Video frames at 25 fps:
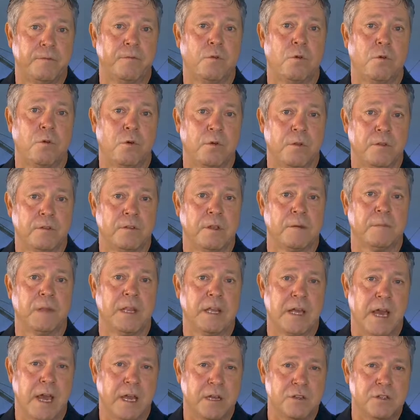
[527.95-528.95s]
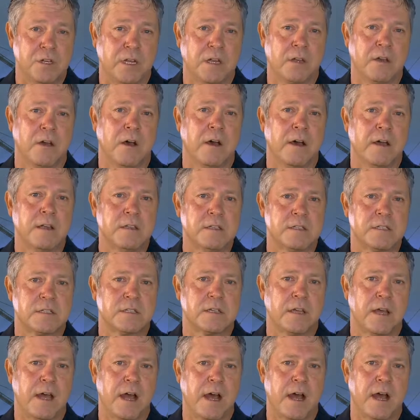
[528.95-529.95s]
for some of the ageing
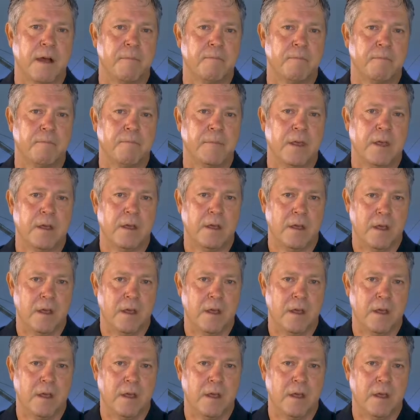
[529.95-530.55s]
guys. Um,